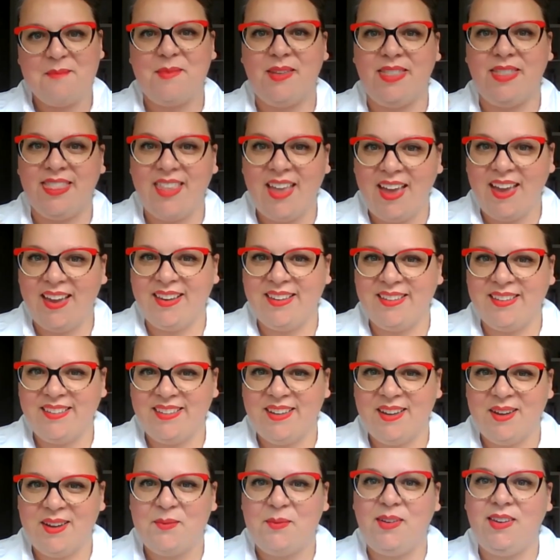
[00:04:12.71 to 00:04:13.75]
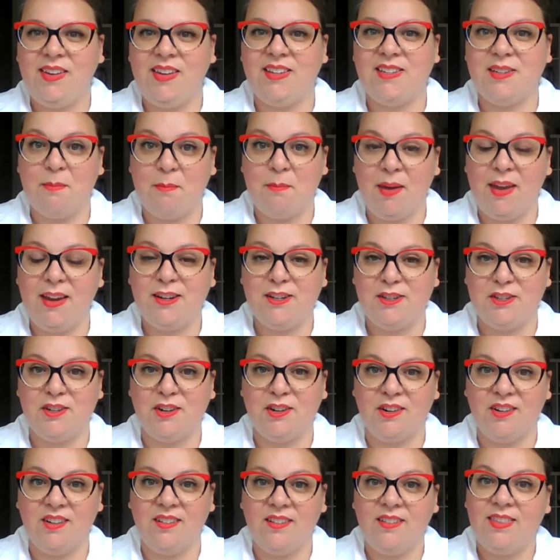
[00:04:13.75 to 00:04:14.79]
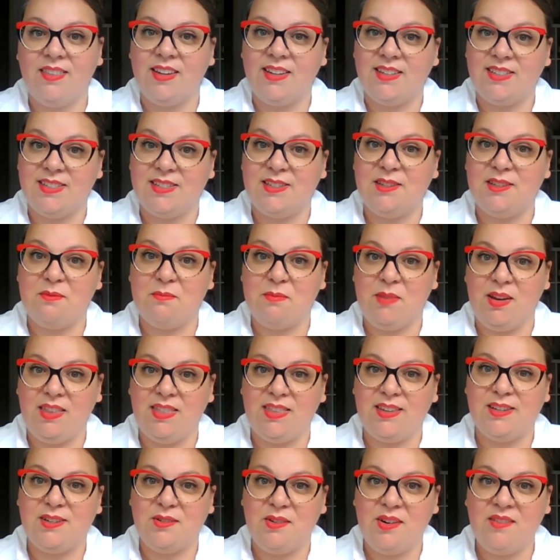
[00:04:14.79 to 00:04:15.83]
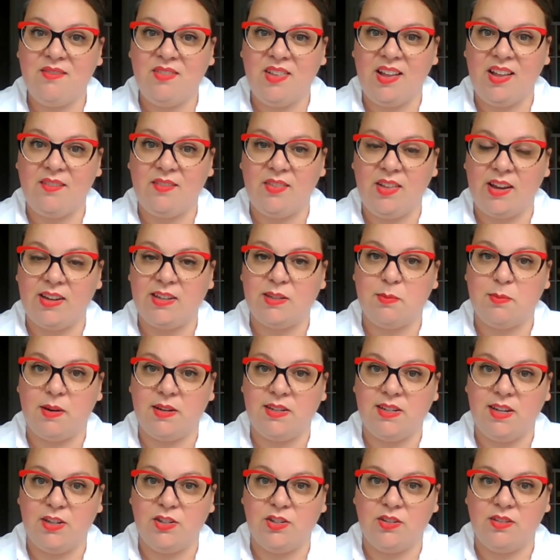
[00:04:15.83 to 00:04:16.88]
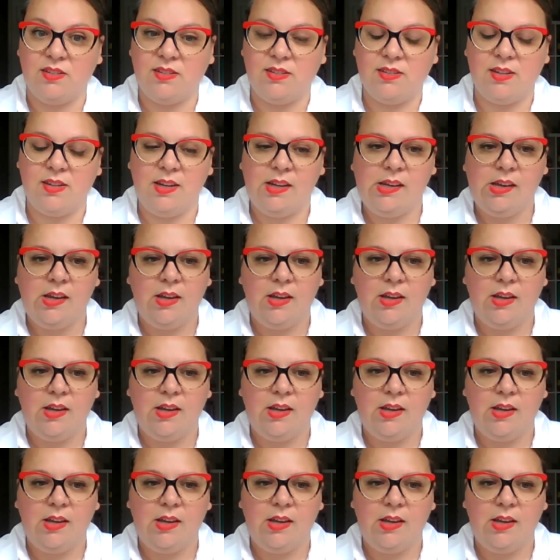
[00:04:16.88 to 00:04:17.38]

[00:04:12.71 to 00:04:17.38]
but then we need to make sure they still meet the degree level expectations.